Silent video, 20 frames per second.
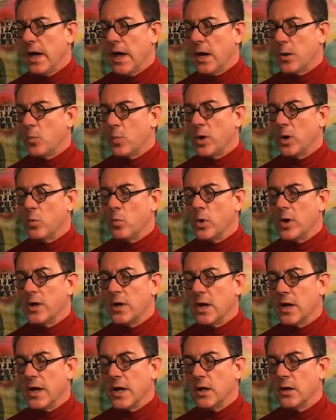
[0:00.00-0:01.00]
and where one
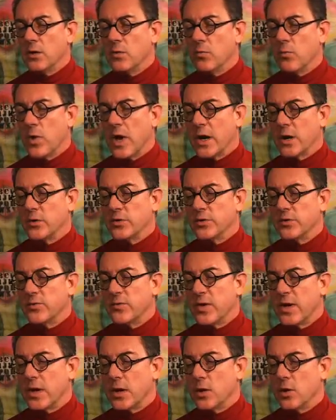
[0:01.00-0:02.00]
night Ronald
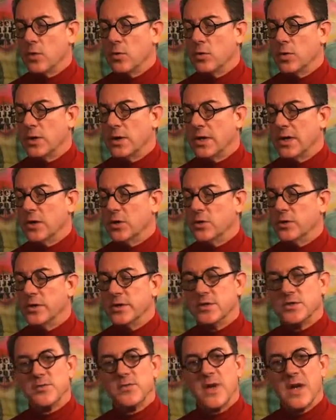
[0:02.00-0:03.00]
DeFeo killed
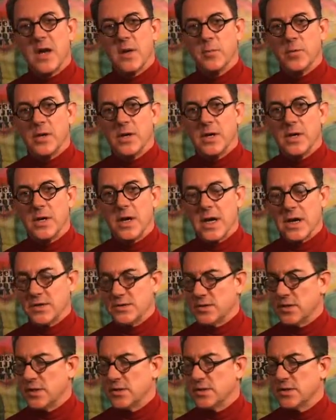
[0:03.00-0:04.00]
his family
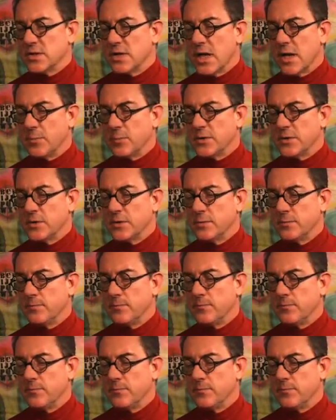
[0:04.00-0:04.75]
as they slept.